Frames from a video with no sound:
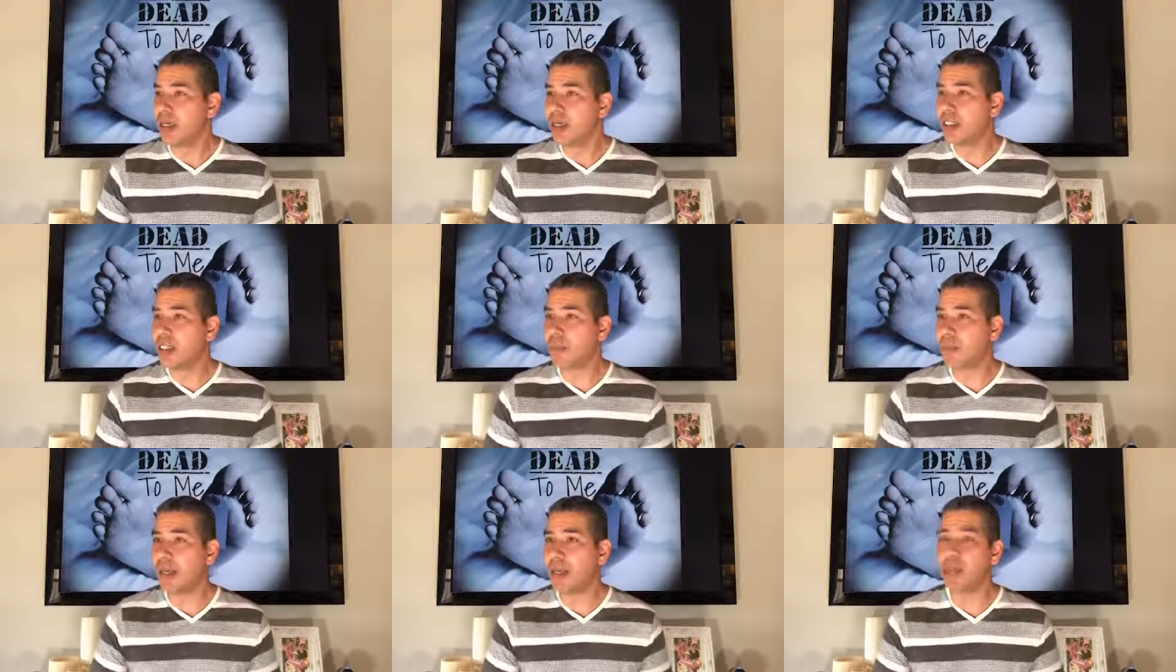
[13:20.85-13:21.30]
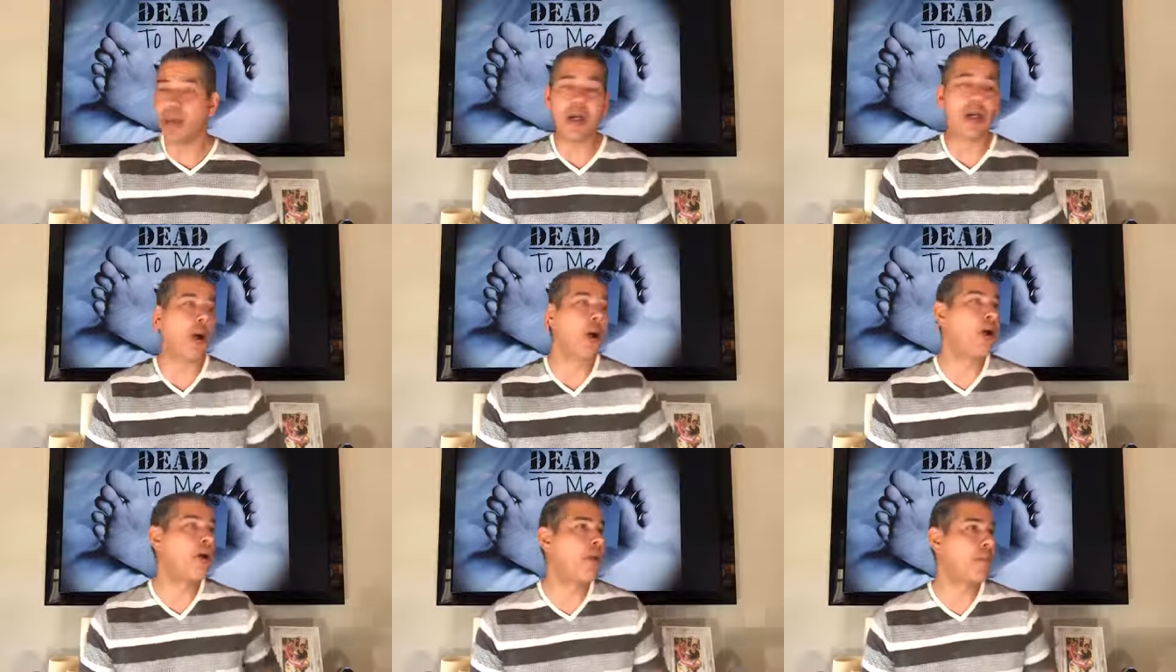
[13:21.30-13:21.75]
to people and
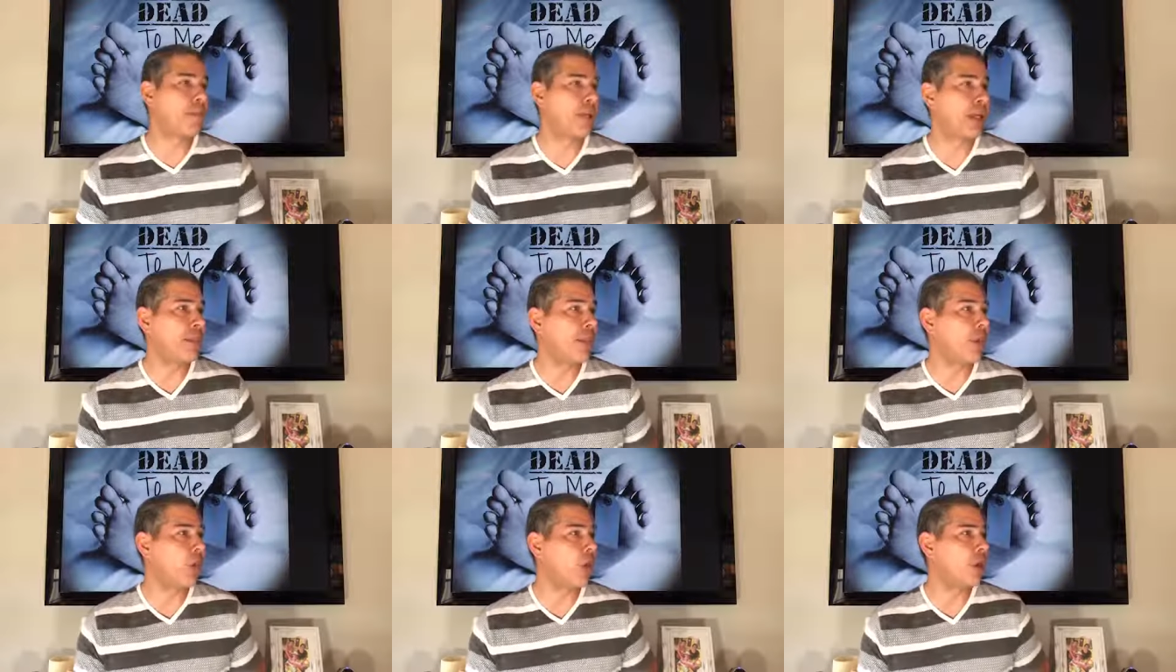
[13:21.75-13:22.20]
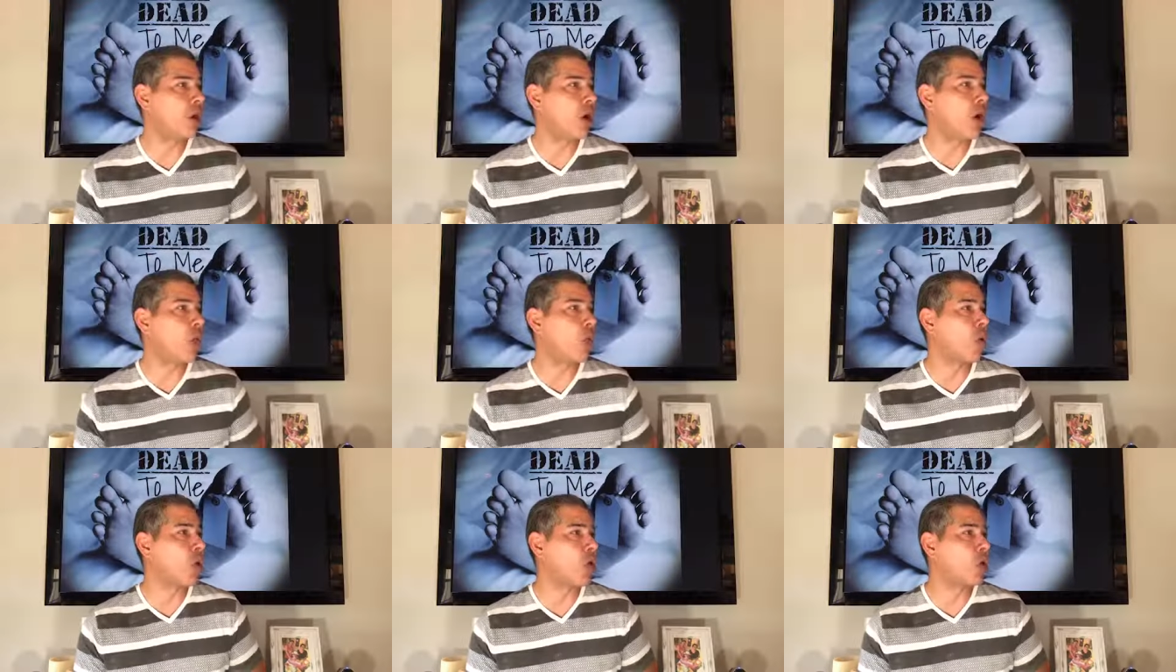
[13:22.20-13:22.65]
hurt people with our
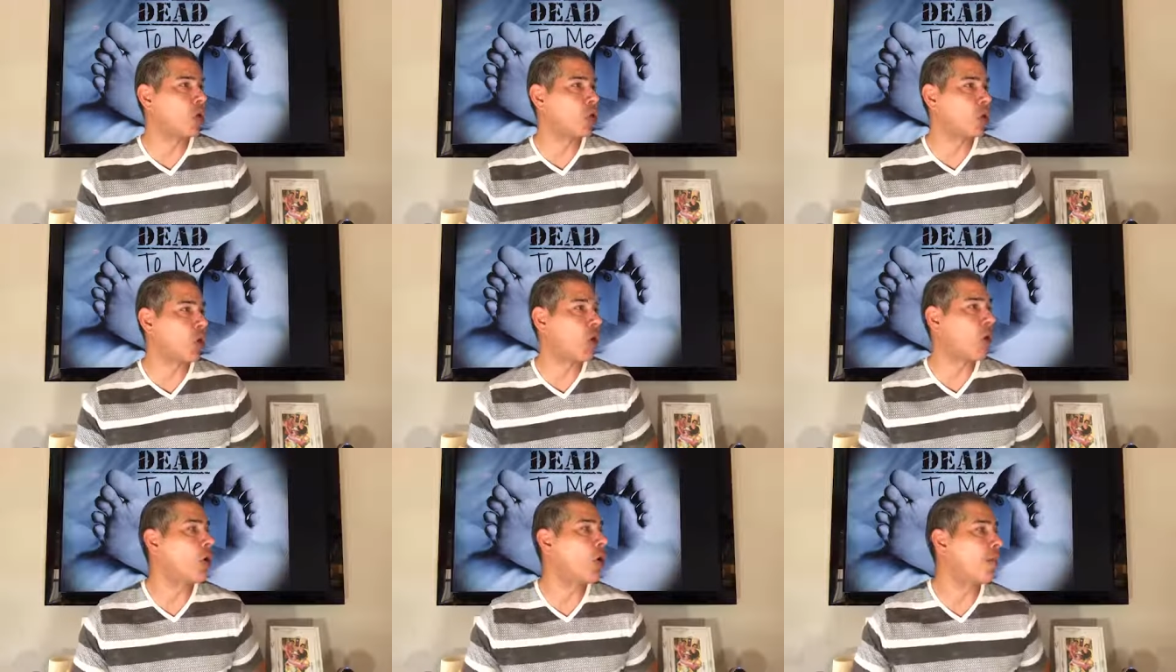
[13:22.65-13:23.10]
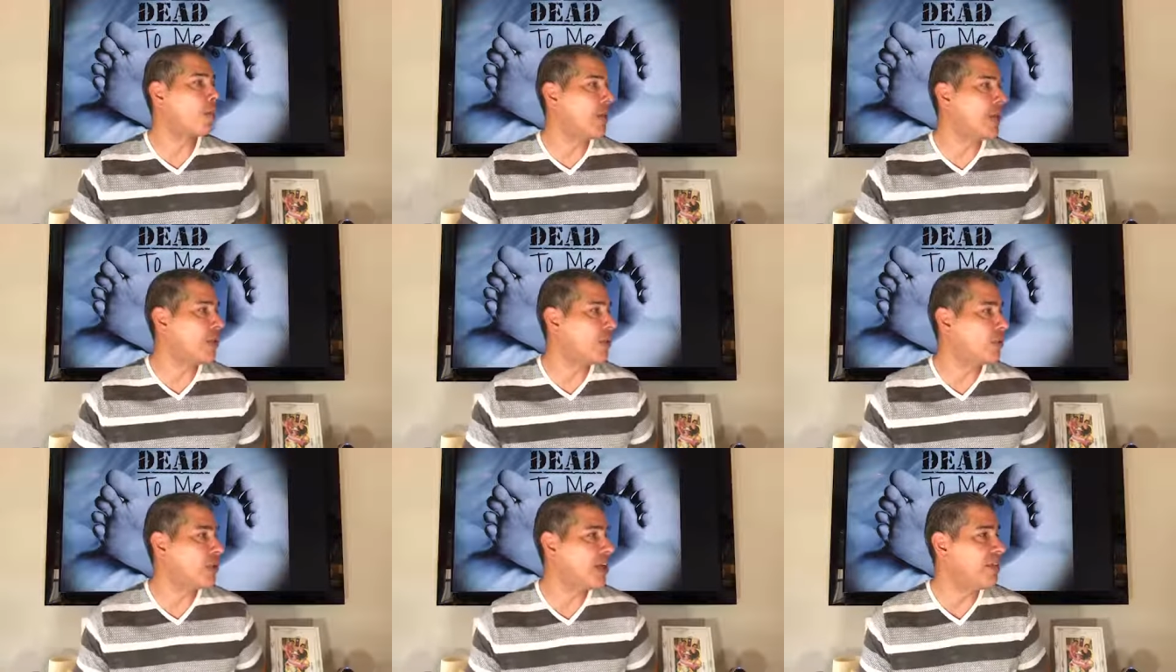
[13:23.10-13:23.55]
words or hurt
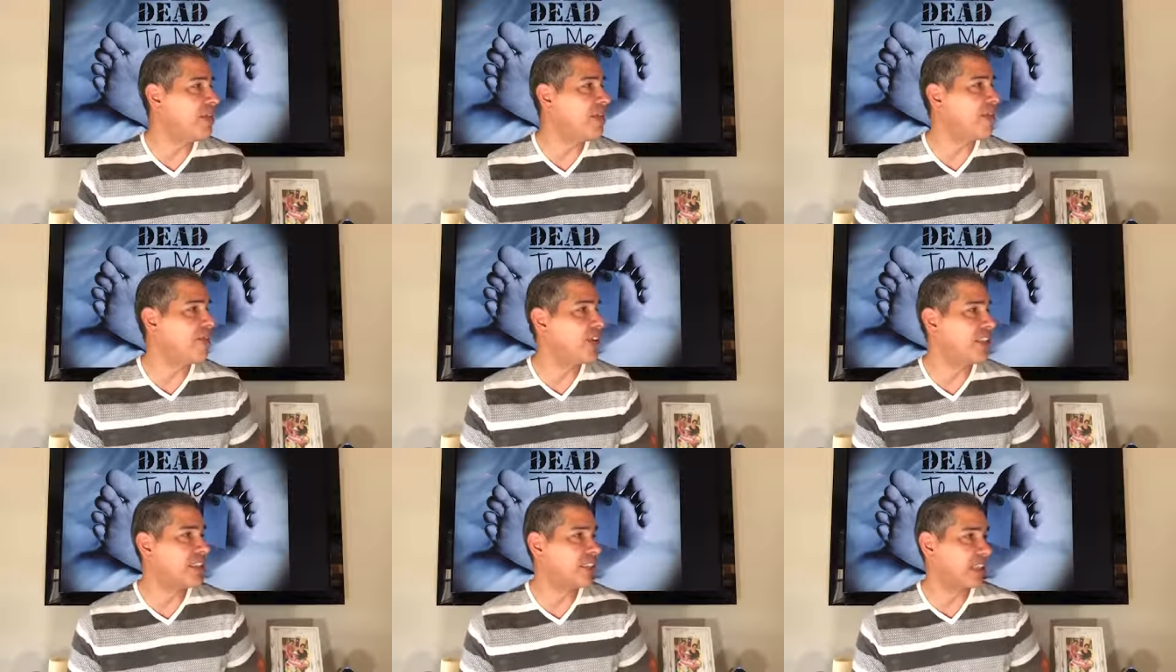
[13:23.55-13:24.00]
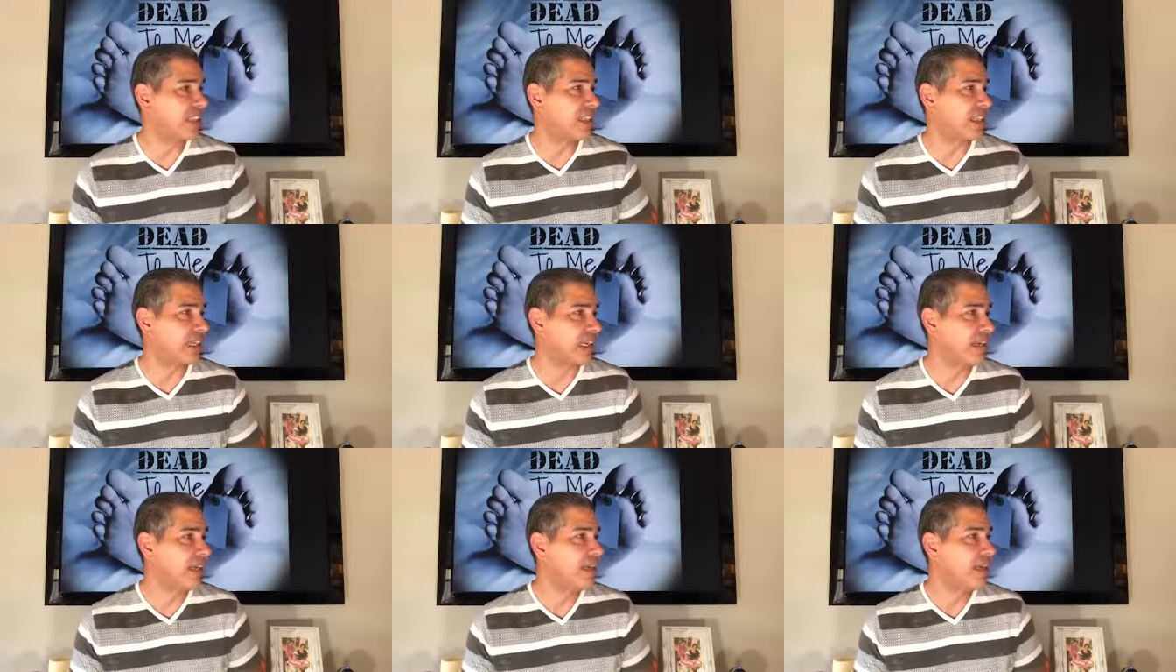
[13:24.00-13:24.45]
people even physically.